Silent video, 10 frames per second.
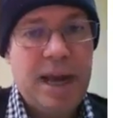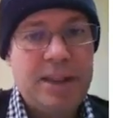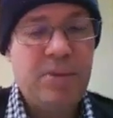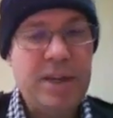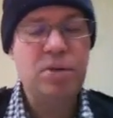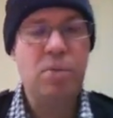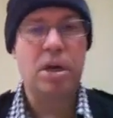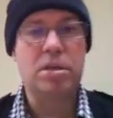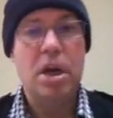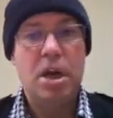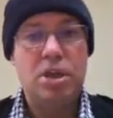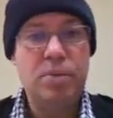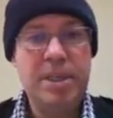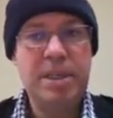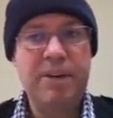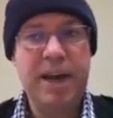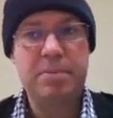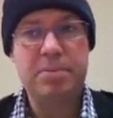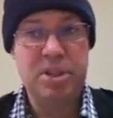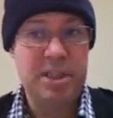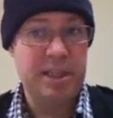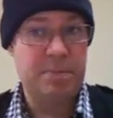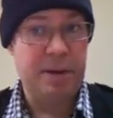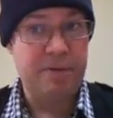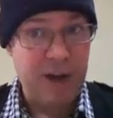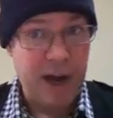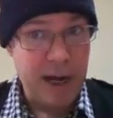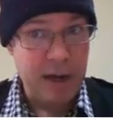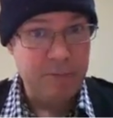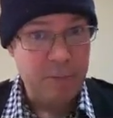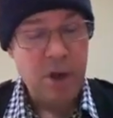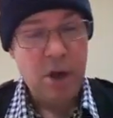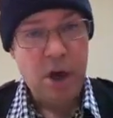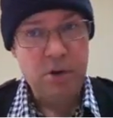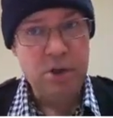And the question was, do we divide both sides by 5? Or